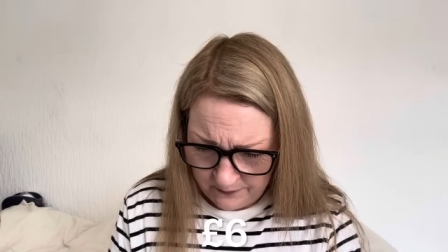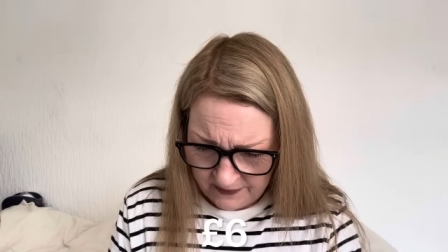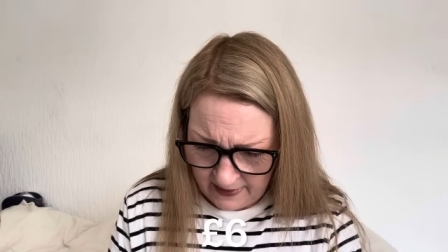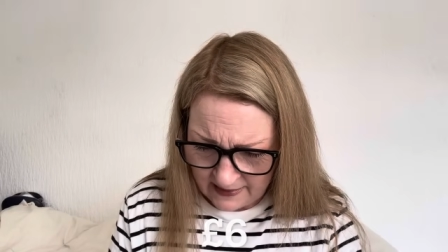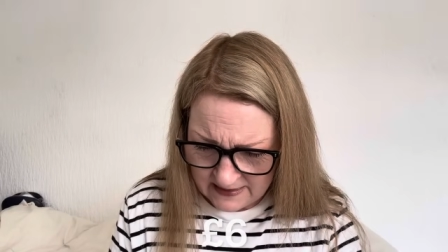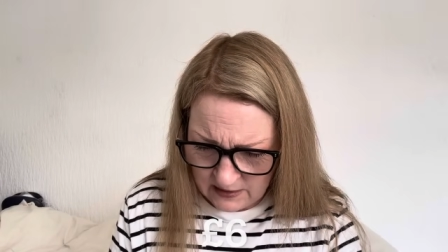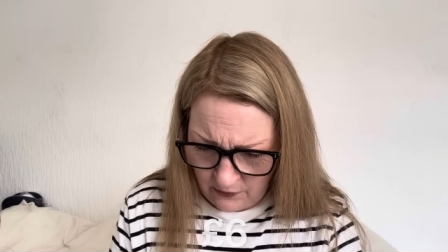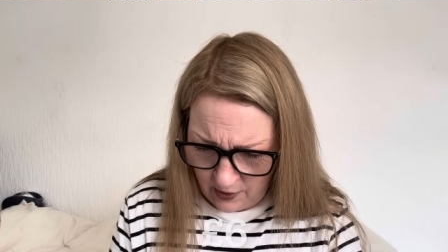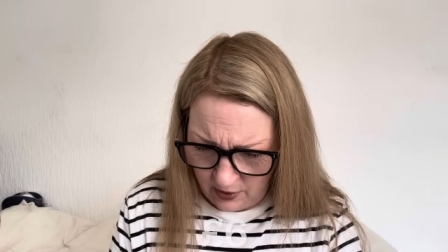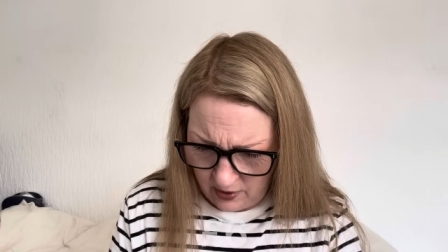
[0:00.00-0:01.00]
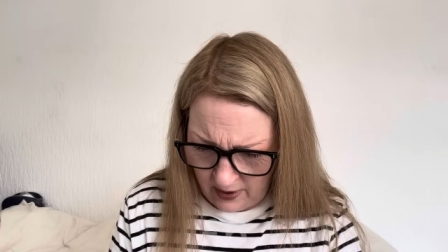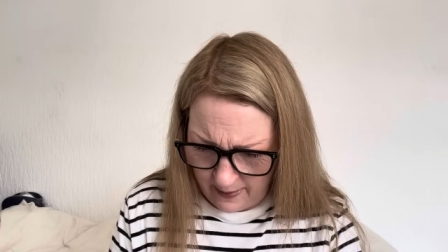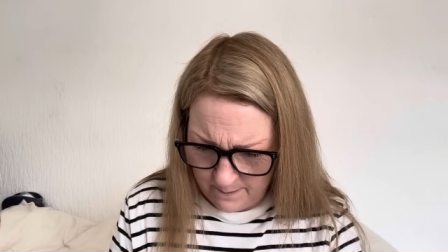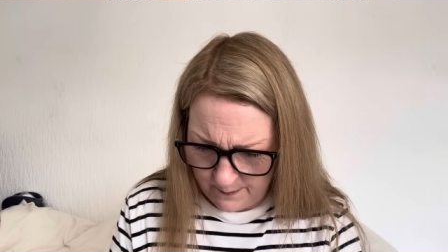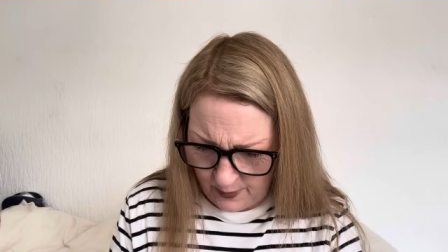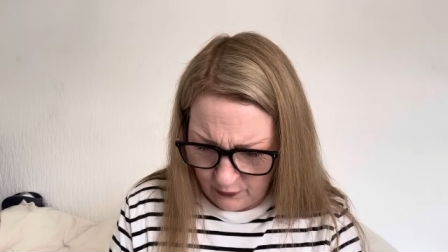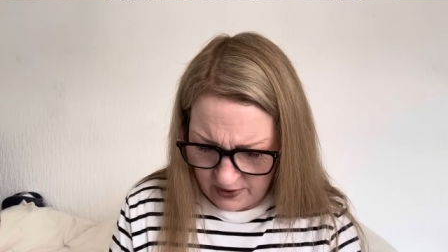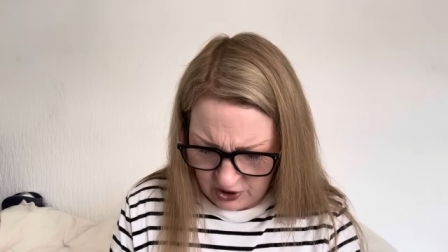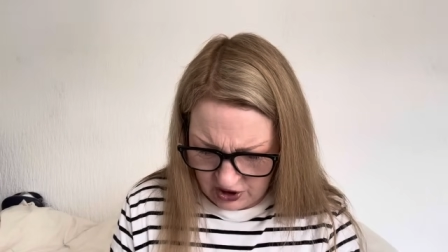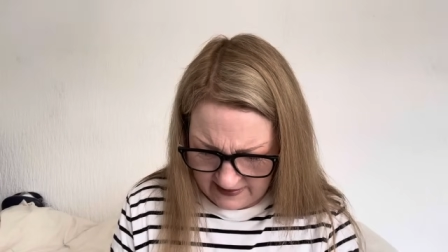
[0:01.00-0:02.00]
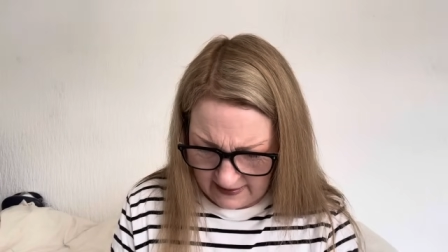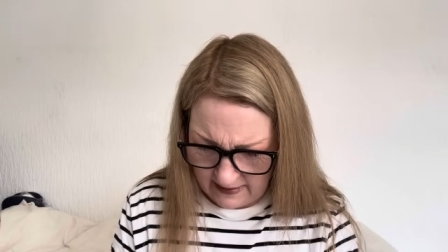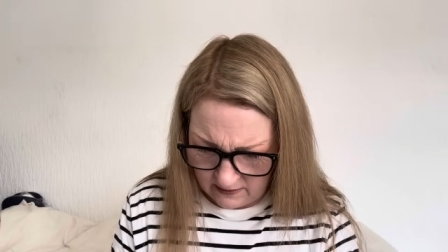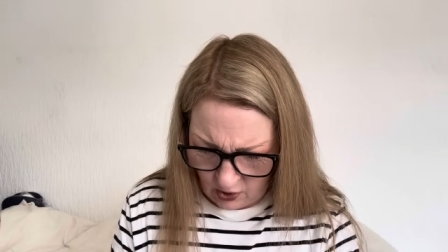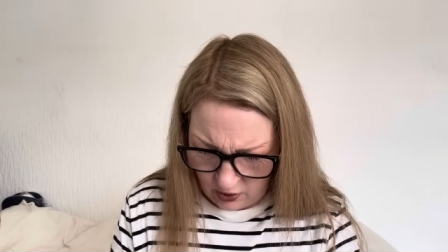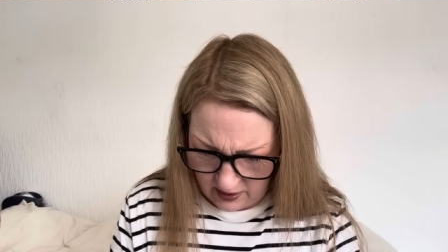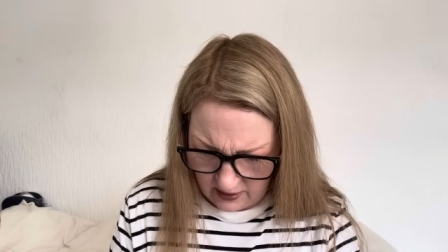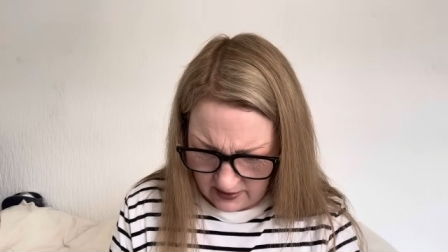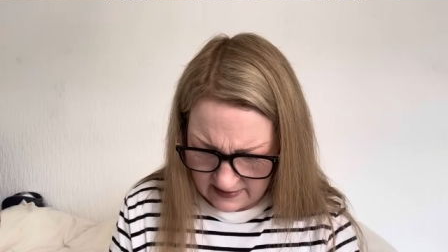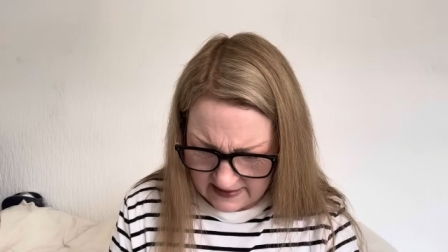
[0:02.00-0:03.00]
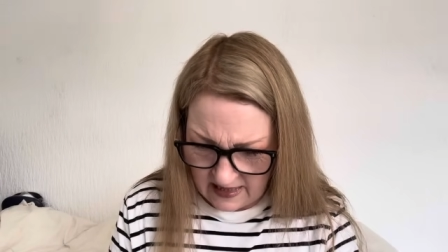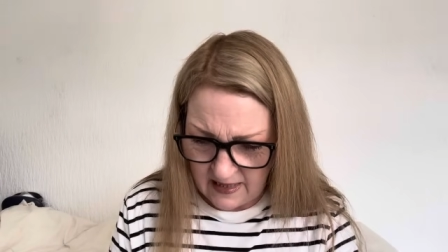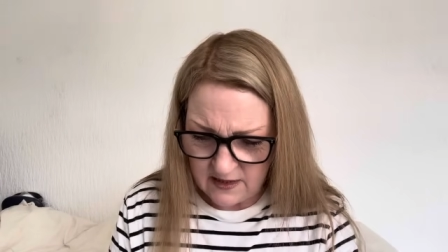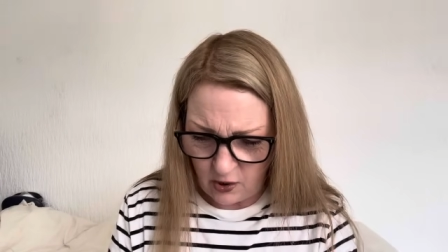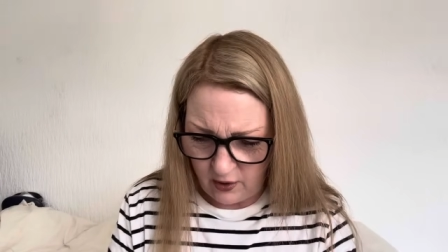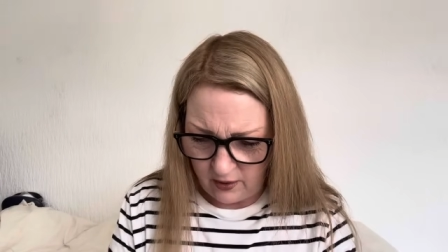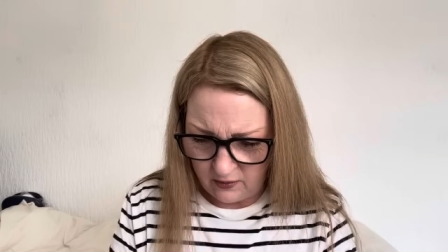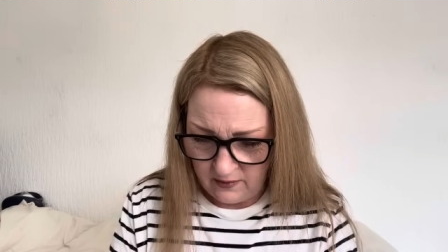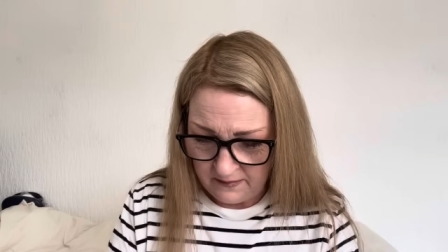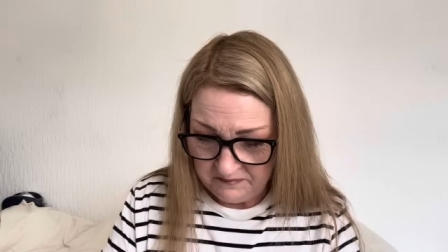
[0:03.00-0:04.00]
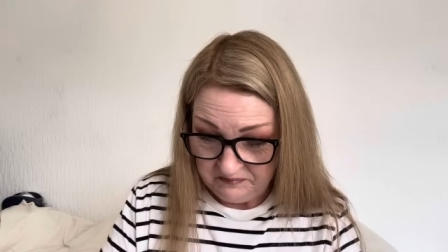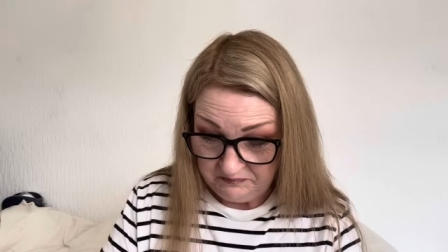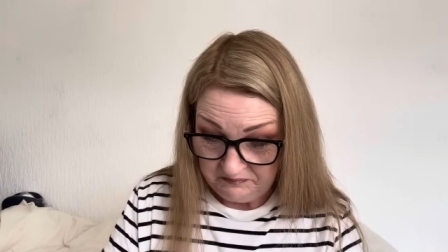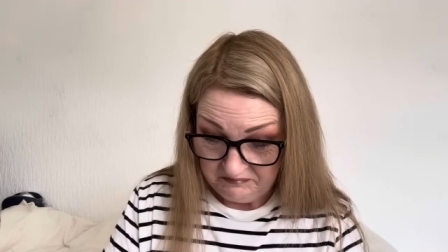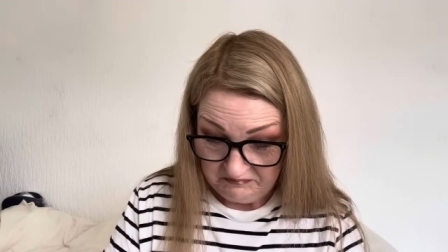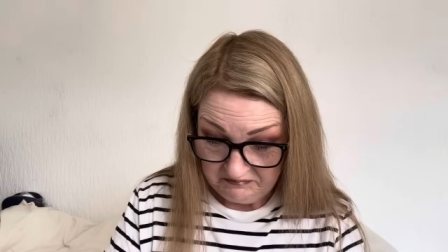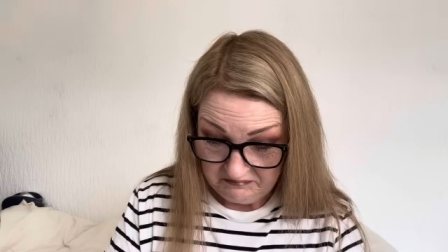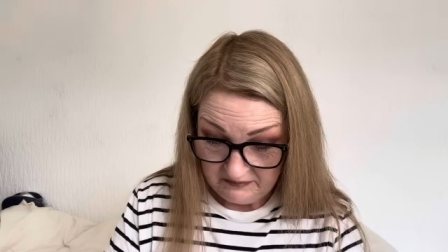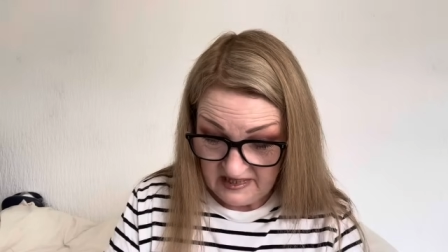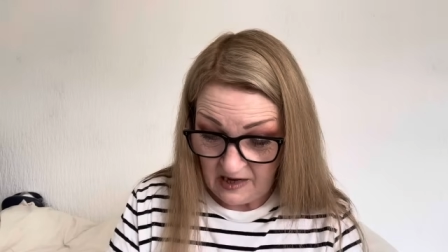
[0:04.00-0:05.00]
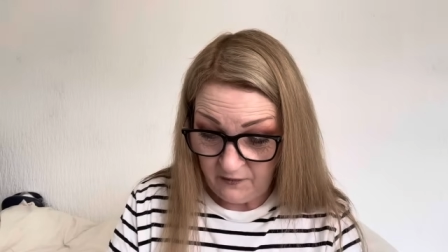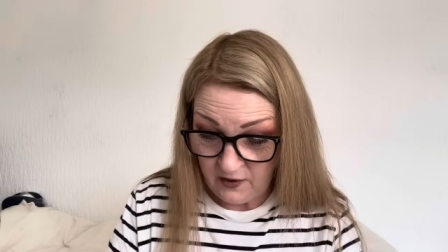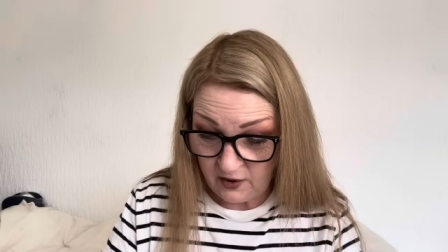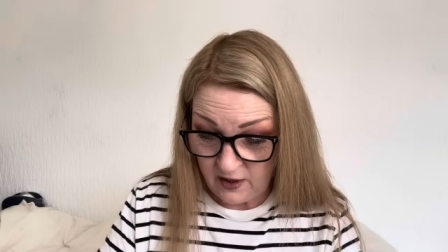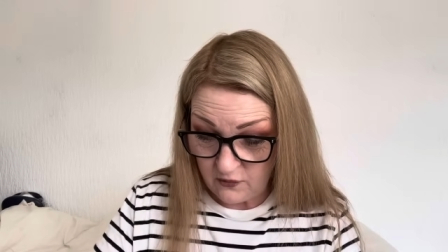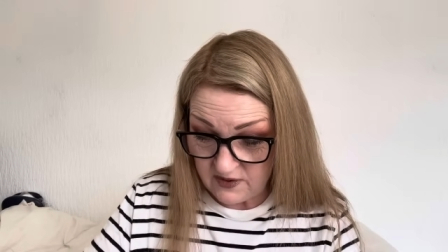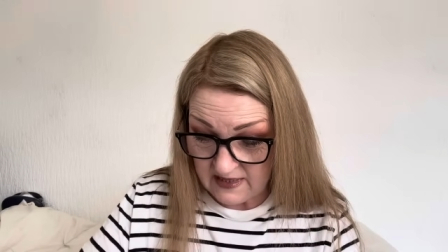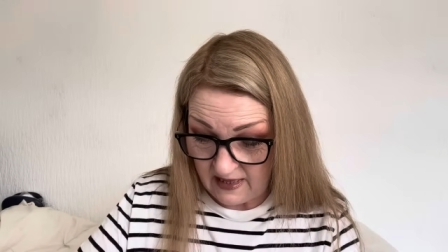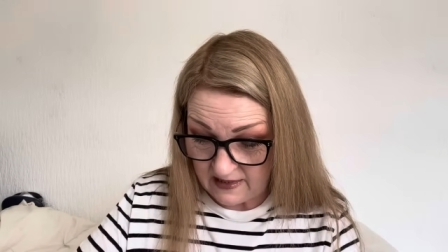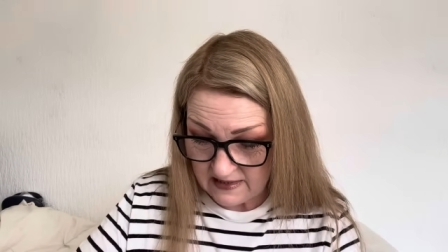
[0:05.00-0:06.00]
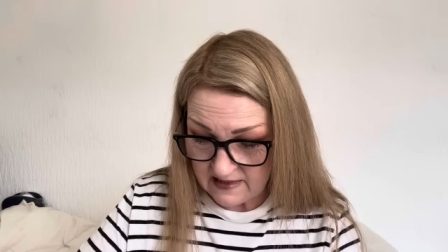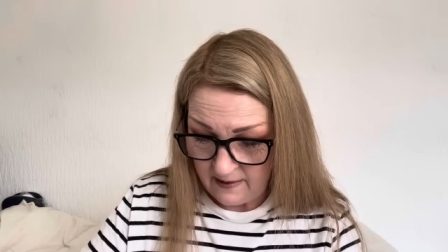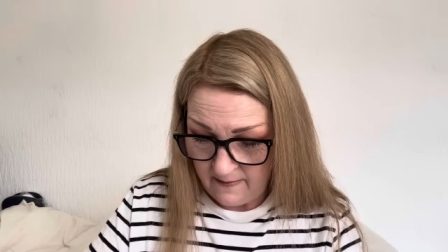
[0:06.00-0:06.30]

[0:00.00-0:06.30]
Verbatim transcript: castor oil and borage uh, seed oil. Definitely use this.